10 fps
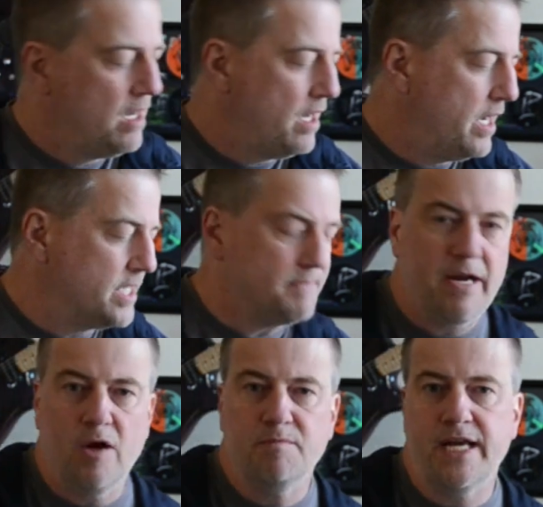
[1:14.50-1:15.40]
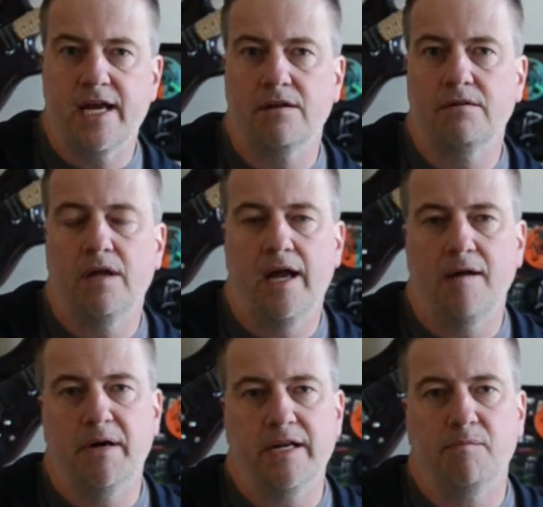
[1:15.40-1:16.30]
It's my hometown.
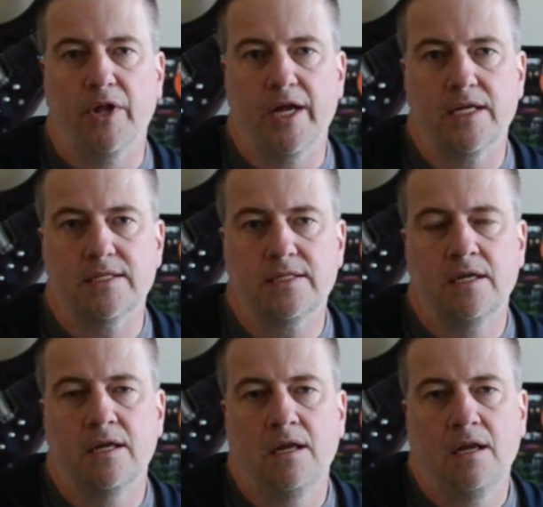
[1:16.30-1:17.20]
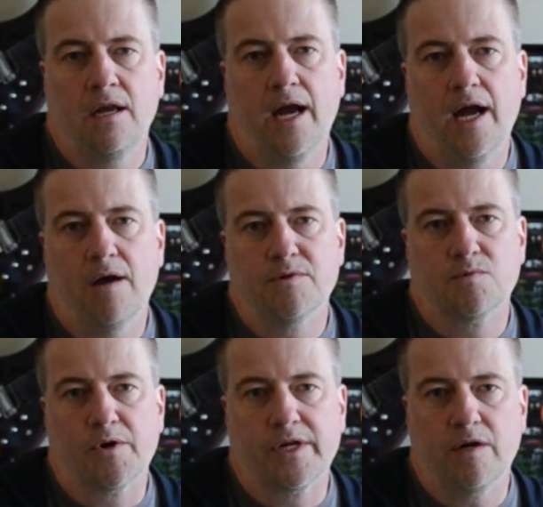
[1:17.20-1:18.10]
Buddy Blaze was
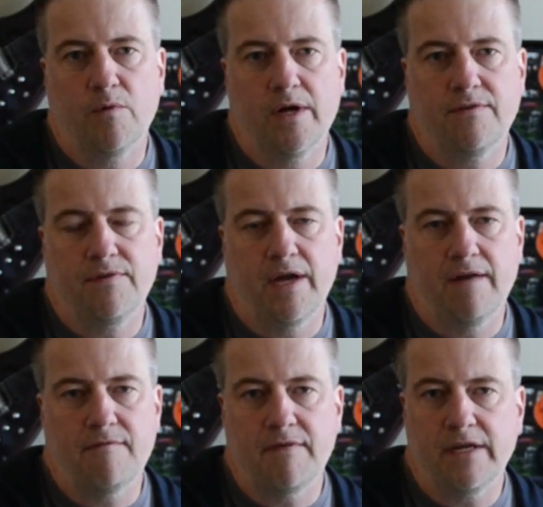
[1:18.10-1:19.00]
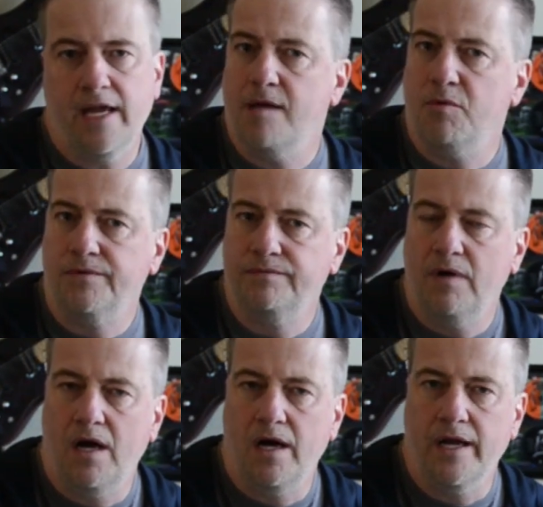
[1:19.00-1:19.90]
working with Vivian Campbell
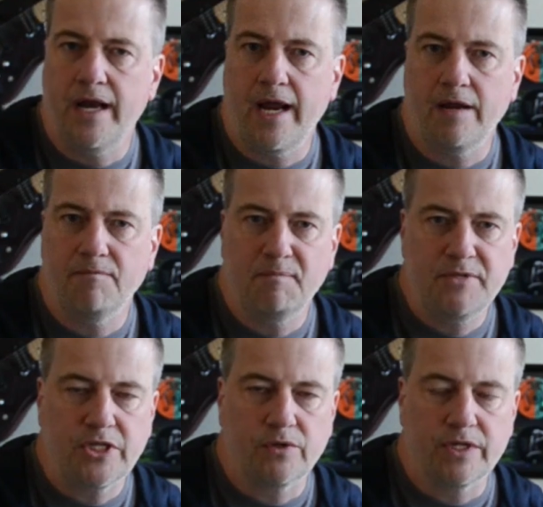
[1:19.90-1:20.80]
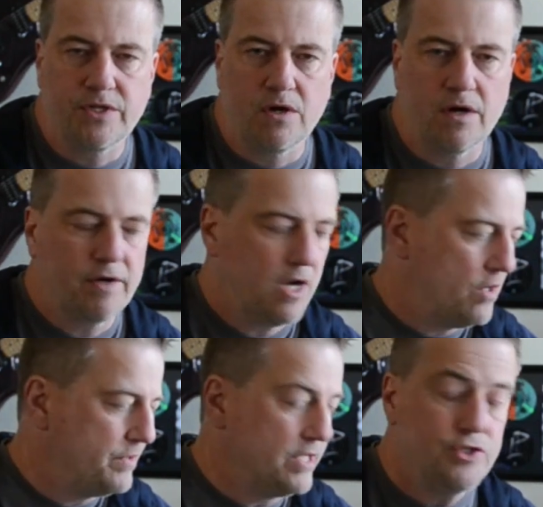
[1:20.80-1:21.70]
on a particular guitar
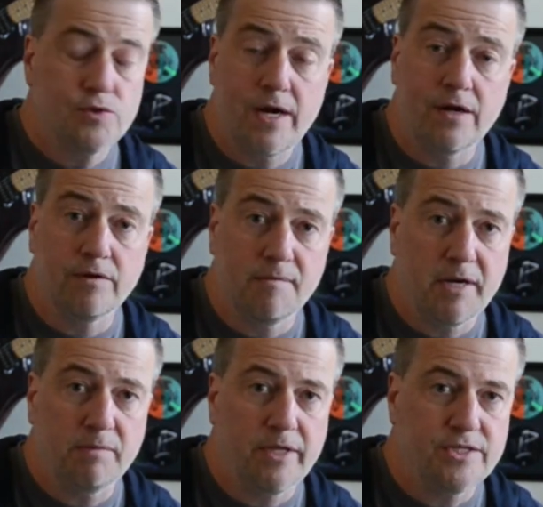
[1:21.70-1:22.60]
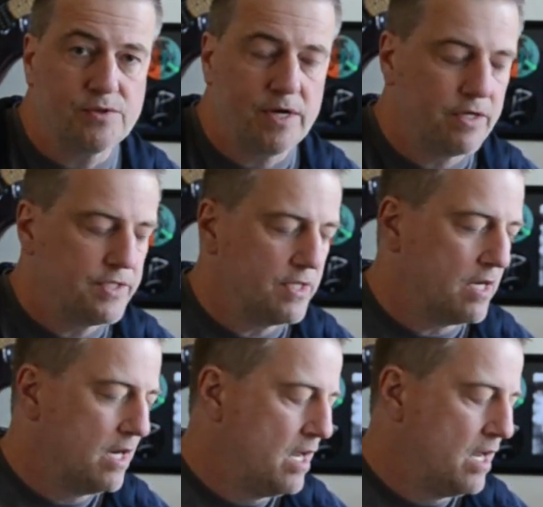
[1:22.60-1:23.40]
called the Shredder, the Buddy Blaze Shredder guitar.